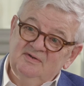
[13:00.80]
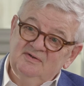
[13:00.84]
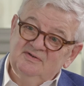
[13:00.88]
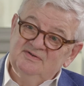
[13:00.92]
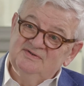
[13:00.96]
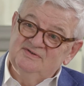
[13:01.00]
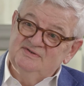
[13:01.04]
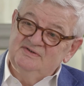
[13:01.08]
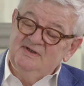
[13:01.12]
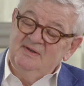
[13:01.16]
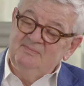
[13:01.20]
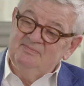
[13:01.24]

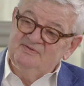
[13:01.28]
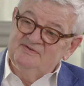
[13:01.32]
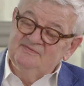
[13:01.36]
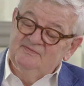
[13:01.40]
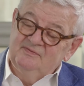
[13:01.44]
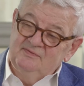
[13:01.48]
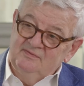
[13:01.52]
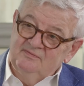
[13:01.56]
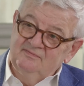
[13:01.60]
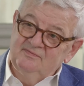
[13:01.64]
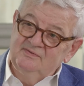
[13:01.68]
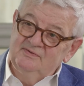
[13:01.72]
steps
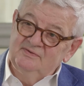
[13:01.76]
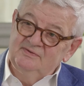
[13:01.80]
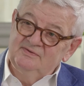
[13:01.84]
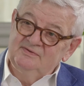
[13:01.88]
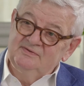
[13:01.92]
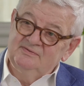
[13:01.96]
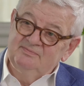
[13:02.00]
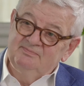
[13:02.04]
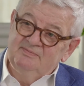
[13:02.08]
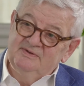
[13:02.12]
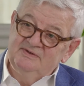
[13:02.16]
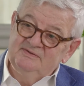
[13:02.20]

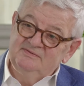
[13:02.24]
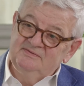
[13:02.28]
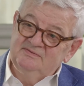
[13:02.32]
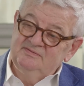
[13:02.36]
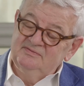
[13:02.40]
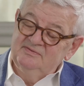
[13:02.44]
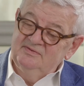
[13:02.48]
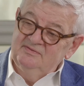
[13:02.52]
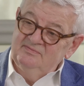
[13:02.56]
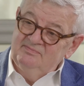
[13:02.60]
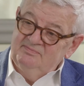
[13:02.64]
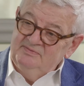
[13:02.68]
forward.
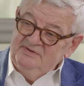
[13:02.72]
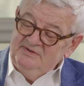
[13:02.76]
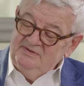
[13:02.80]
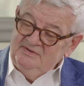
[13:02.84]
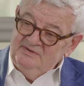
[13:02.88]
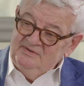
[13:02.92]
But be